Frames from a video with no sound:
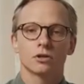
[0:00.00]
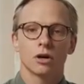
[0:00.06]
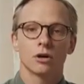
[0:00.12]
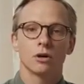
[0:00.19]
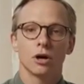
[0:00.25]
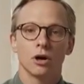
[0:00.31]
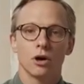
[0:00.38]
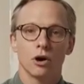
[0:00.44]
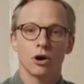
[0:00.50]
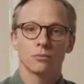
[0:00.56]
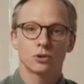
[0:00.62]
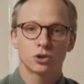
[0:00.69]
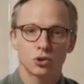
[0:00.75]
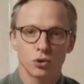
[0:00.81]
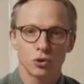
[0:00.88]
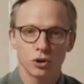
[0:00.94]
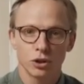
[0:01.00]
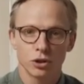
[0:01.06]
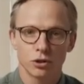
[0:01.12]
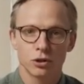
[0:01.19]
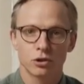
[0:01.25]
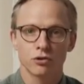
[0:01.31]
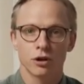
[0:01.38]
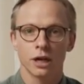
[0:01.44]
So I'm sure you'll
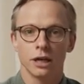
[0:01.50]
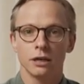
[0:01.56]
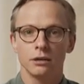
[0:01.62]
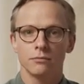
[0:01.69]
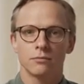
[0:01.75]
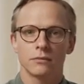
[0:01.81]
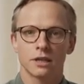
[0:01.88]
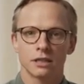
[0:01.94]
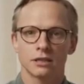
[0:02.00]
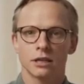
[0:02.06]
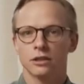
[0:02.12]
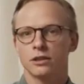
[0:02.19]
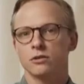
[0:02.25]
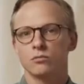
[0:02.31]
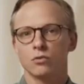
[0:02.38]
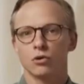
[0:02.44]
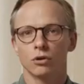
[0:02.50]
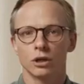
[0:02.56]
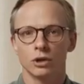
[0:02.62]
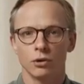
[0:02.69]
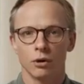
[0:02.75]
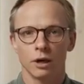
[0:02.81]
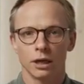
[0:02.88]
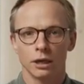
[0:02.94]
agree, there's nothing more
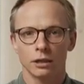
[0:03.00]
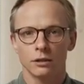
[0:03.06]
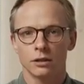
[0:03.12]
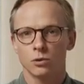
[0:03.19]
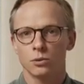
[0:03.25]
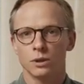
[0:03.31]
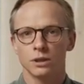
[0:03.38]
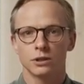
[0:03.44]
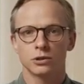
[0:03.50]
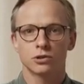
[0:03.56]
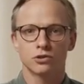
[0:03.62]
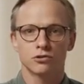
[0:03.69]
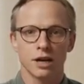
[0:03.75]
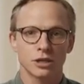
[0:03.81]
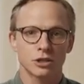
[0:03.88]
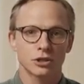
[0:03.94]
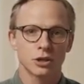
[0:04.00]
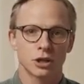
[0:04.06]
annoying than when you scratch